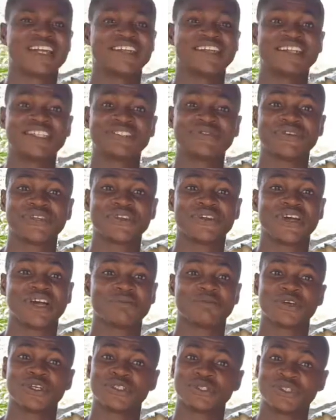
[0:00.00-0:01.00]
this video
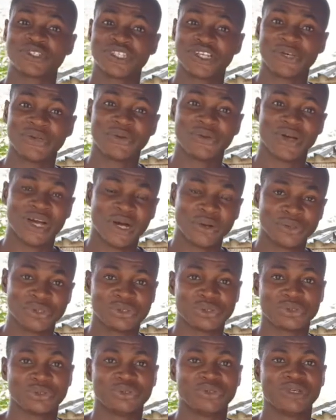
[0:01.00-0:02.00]
I'm going to tell you how
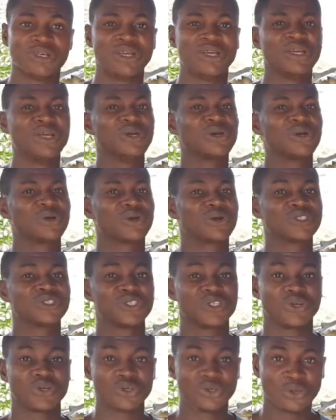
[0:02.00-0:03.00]
to cross
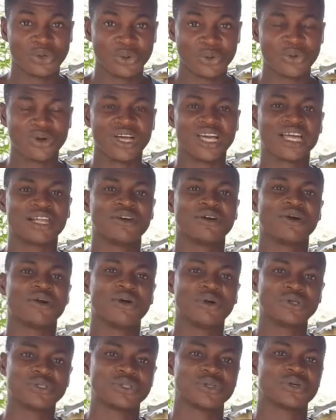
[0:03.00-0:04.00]
your doe and
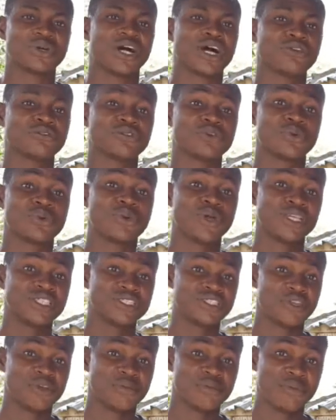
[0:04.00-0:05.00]
also how to
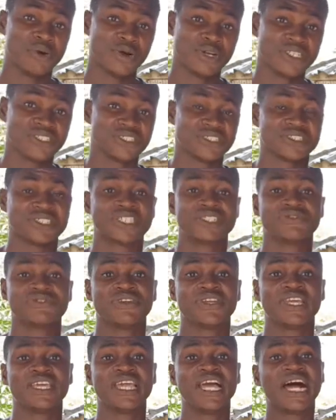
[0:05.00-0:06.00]
raise your bunny
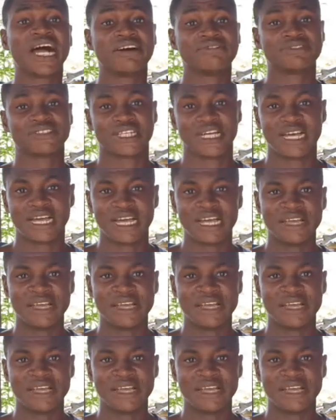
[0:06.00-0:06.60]
successfully after